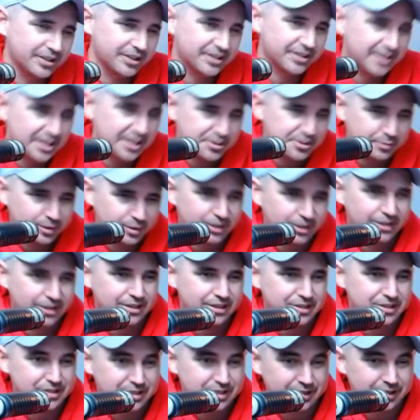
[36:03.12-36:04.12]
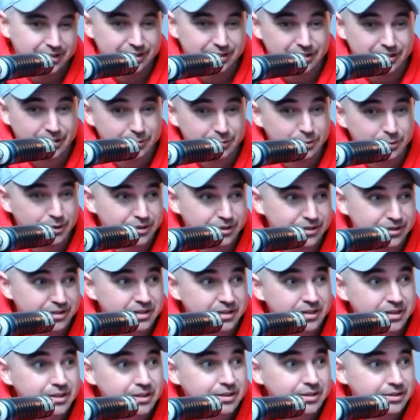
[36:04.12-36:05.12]
with it. That's when I just say, you know what?
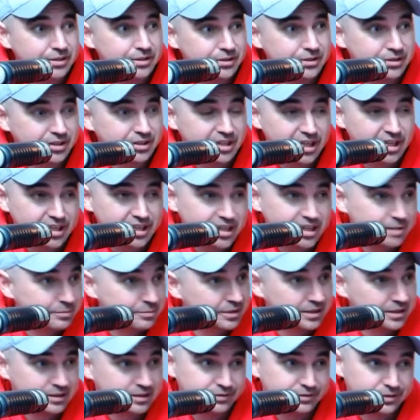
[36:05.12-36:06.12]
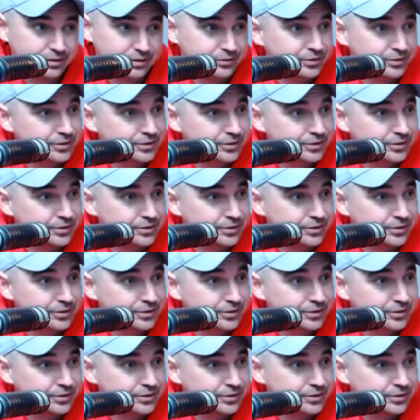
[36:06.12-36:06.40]
You can't come in even